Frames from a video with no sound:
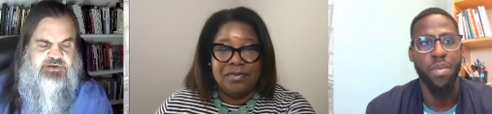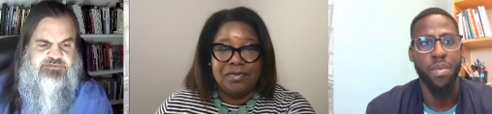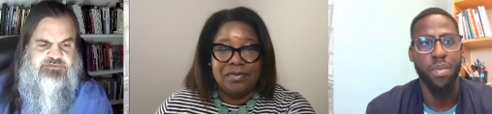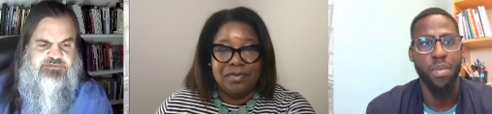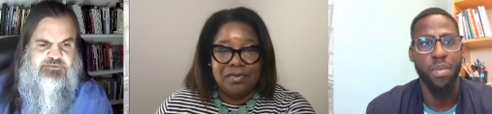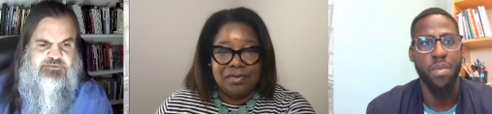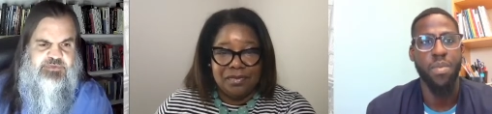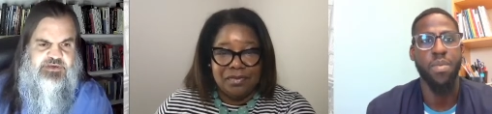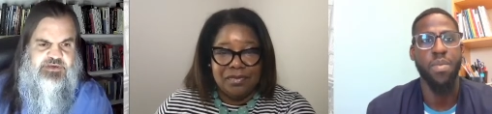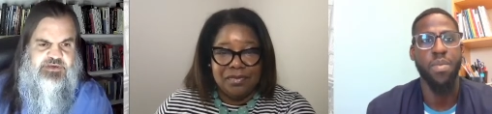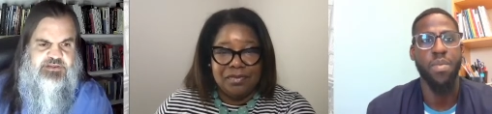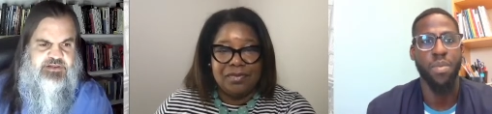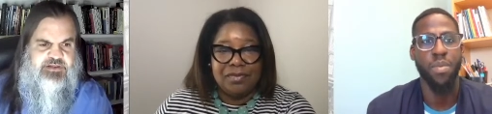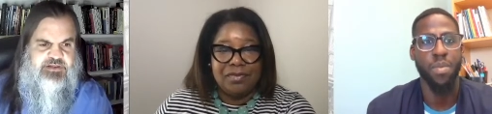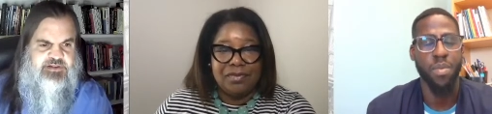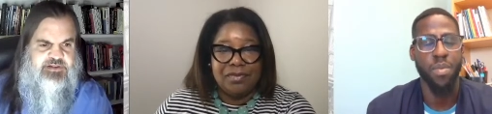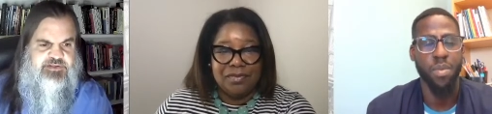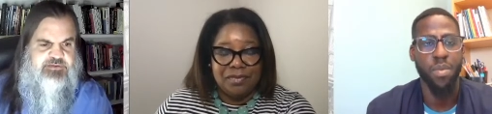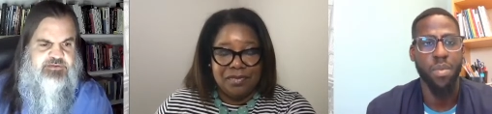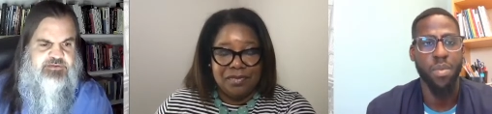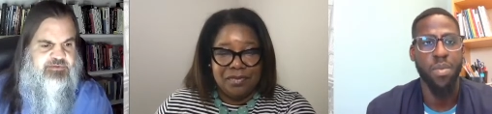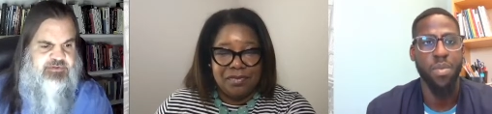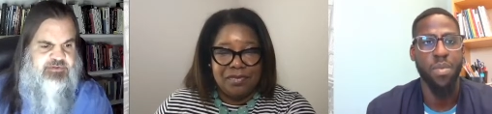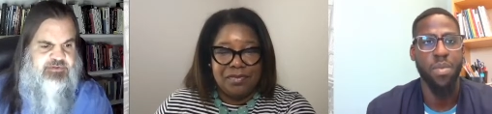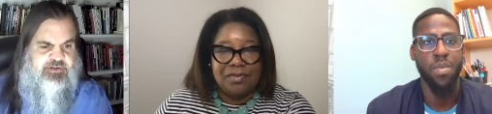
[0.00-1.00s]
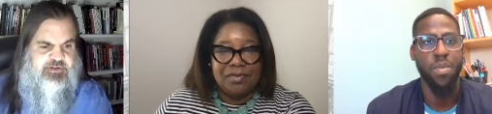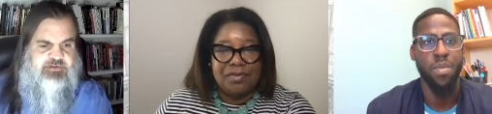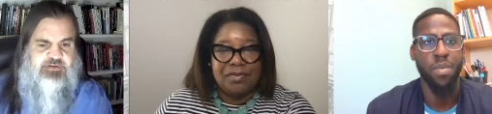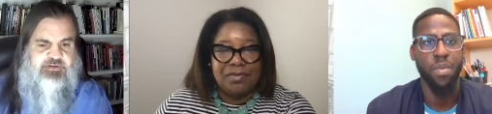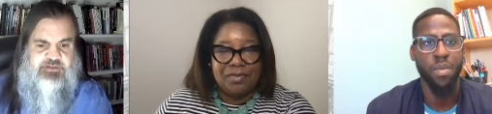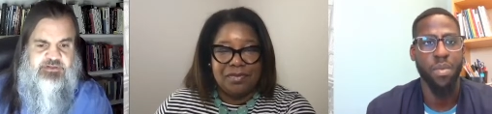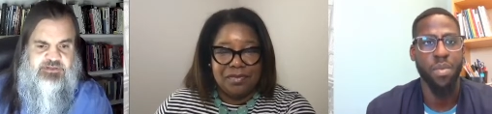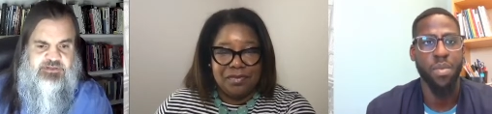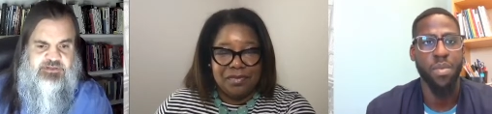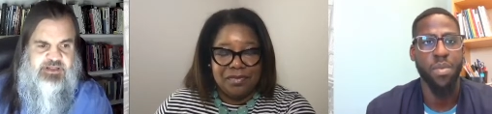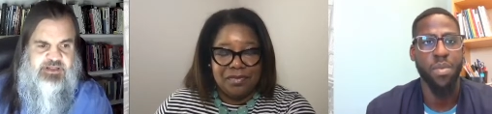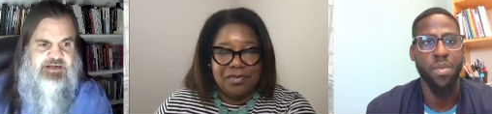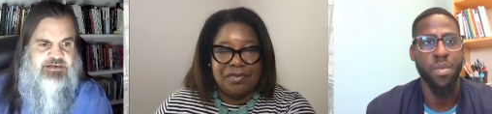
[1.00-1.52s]
Speaker 1: That's a lot
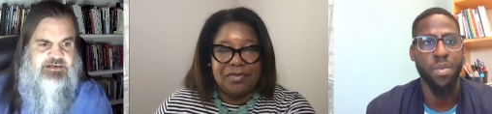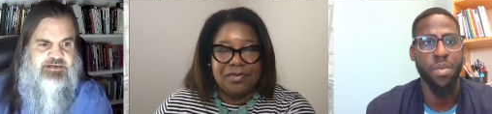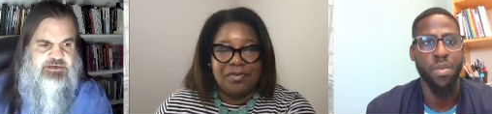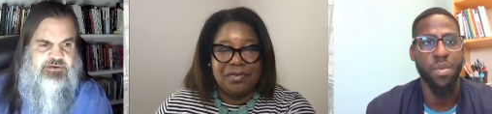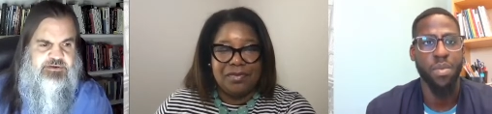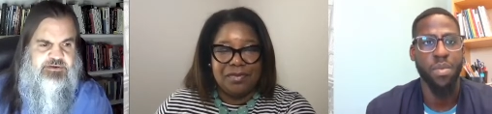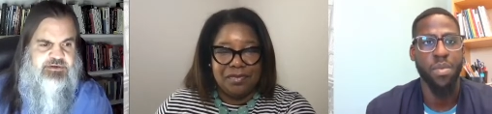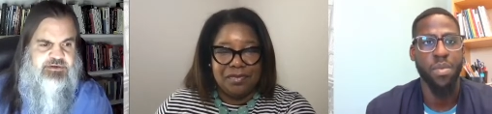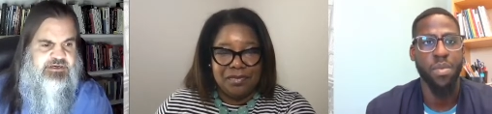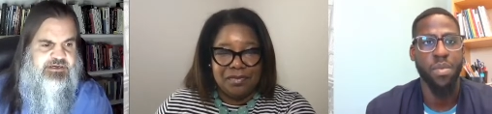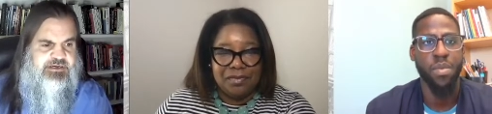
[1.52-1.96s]
going on.